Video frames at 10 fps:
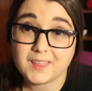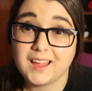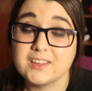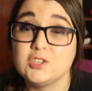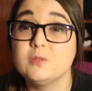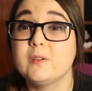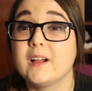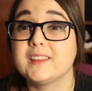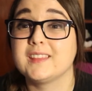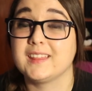I do
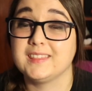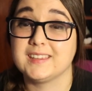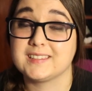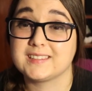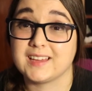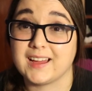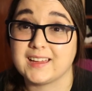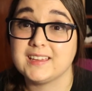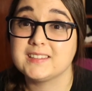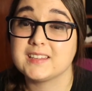find that the
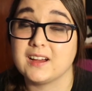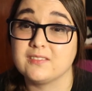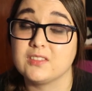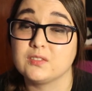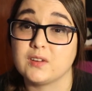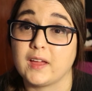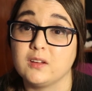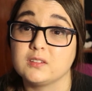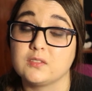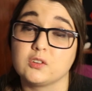size of the
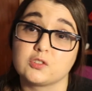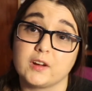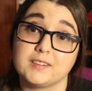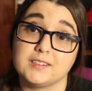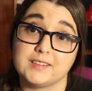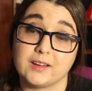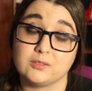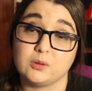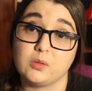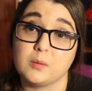files, if you're trying to
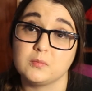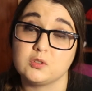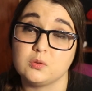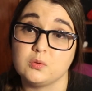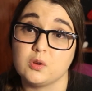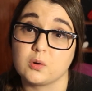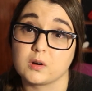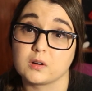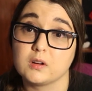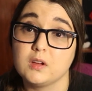download them to
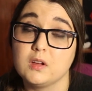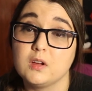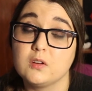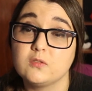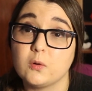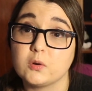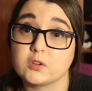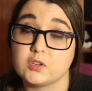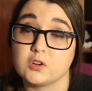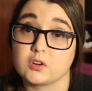your phone or
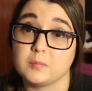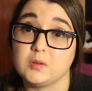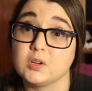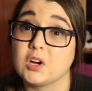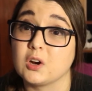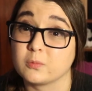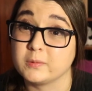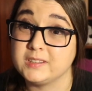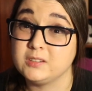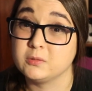to your computer, are
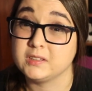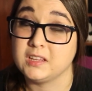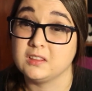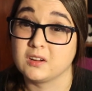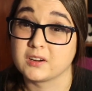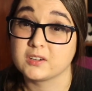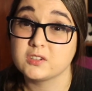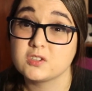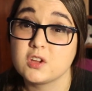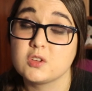really, really
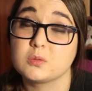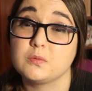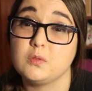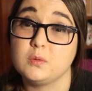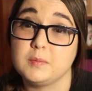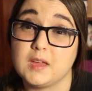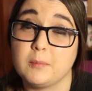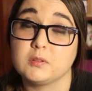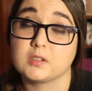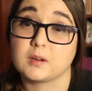large. So if you would be
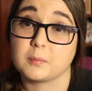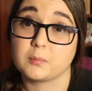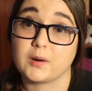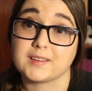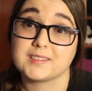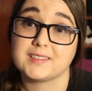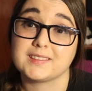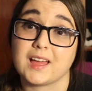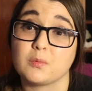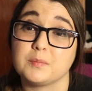able to compress it,
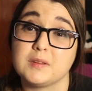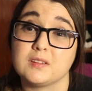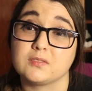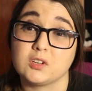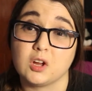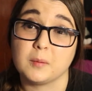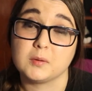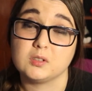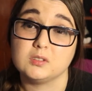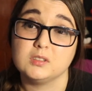that would be a
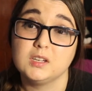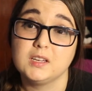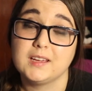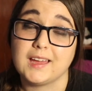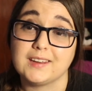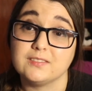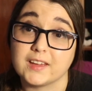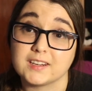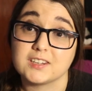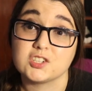phenomenal
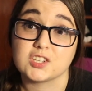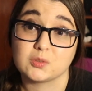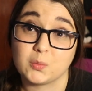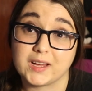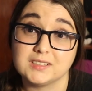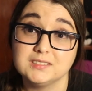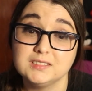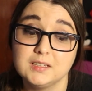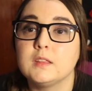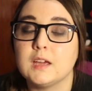advantage as well.
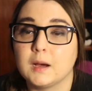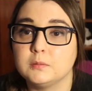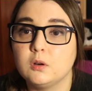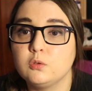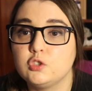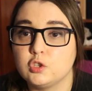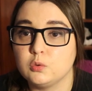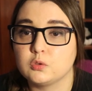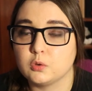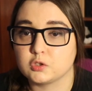The upload to
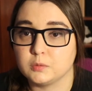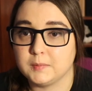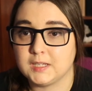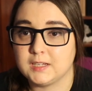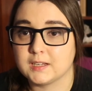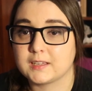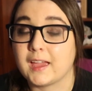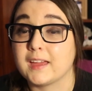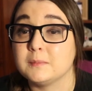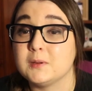social media
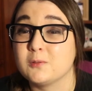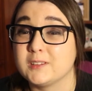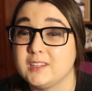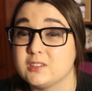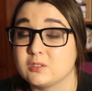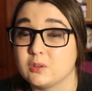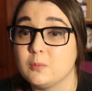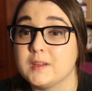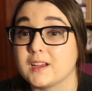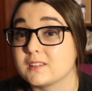can be really slow
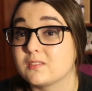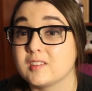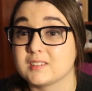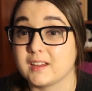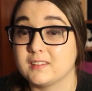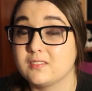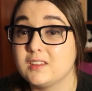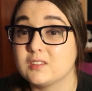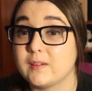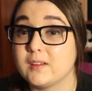because of the size of
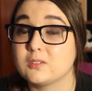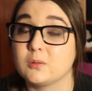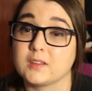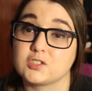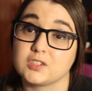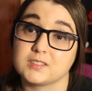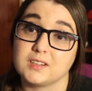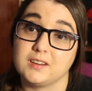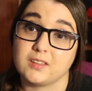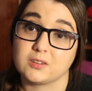these files, so that's just
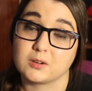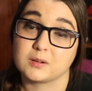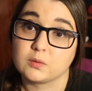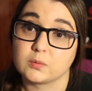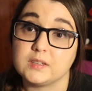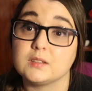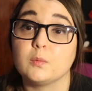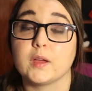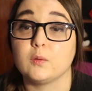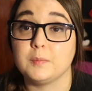another reason
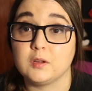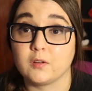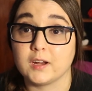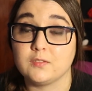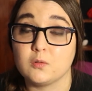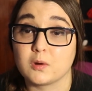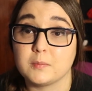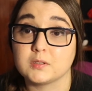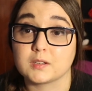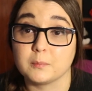why it would be great if you were
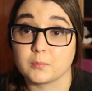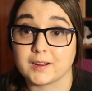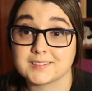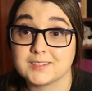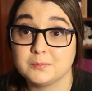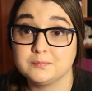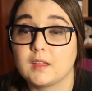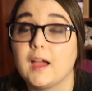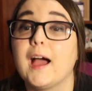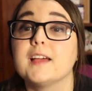able to compress them.
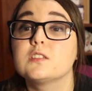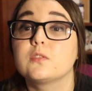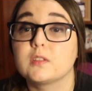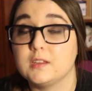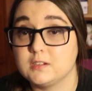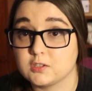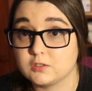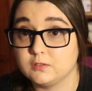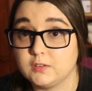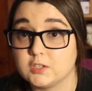As for the
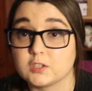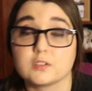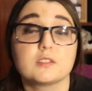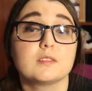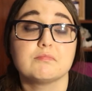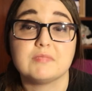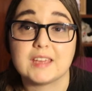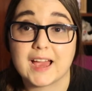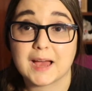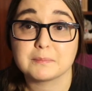additional features, the
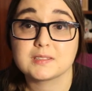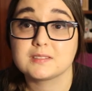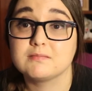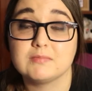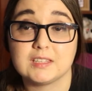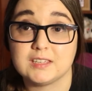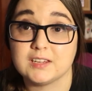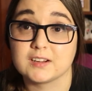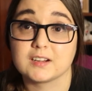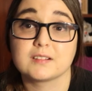apps, the
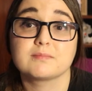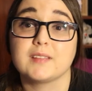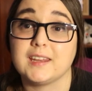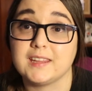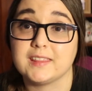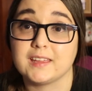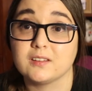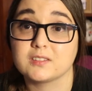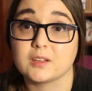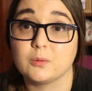gear, anything
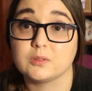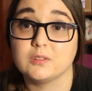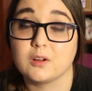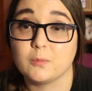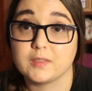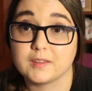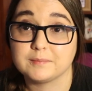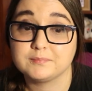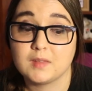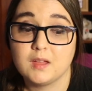else that goes along with it,
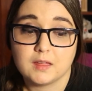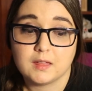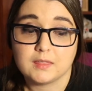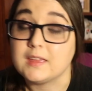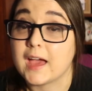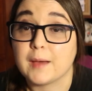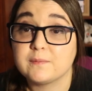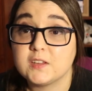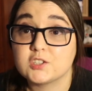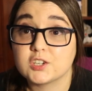the app
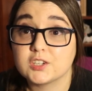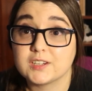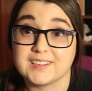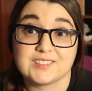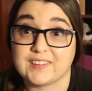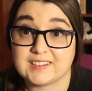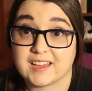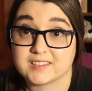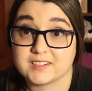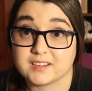feature is
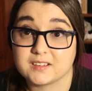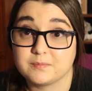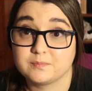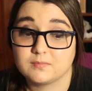fantastic.